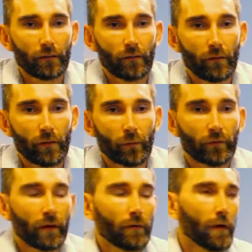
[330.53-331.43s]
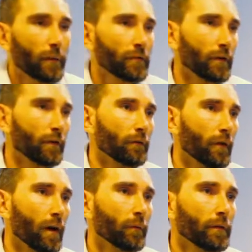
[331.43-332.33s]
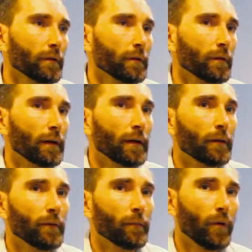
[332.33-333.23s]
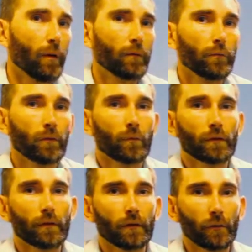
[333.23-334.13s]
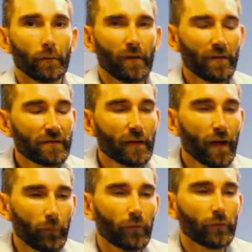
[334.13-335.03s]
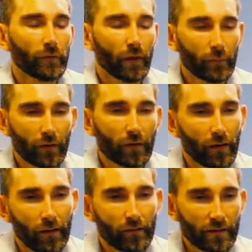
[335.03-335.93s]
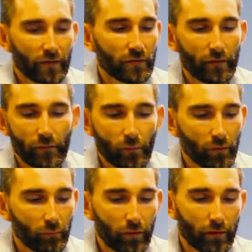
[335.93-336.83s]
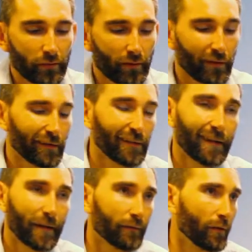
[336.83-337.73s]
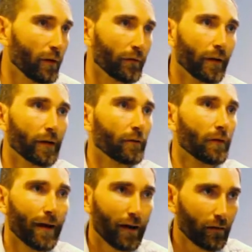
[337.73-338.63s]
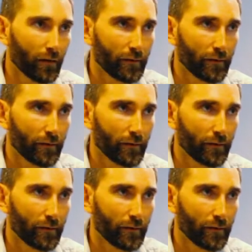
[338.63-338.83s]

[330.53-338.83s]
there was another option I could have gone with that probably would have worked a little bit better. There's a couple. I'm not gonna lie. There's actually, if you were to play say like a landfall deck or an ally